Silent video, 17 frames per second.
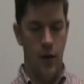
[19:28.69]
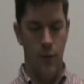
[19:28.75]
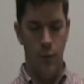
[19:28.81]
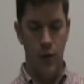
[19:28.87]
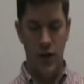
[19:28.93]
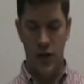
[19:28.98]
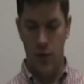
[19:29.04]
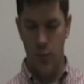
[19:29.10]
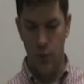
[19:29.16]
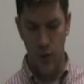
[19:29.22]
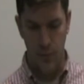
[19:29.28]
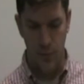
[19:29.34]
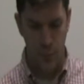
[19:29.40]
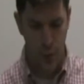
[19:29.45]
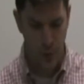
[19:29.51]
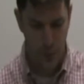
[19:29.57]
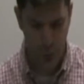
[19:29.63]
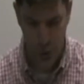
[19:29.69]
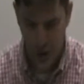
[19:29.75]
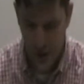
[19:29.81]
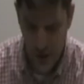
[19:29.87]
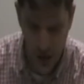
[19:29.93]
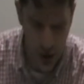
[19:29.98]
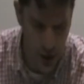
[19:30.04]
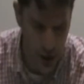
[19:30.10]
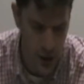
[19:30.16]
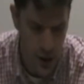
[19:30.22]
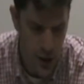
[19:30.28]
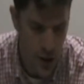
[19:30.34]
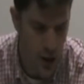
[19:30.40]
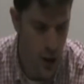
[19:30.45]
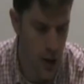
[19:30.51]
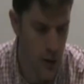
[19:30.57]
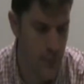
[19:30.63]
We pre-cut
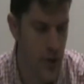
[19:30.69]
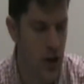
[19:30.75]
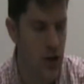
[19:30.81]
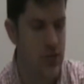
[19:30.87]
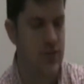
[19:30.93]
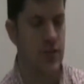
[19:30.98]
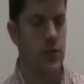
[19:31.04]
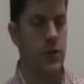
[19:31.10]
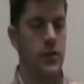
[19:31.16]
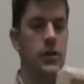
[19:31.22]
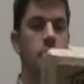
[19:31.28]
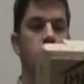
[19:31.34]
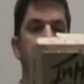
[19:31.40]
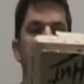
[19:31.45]
our box lid.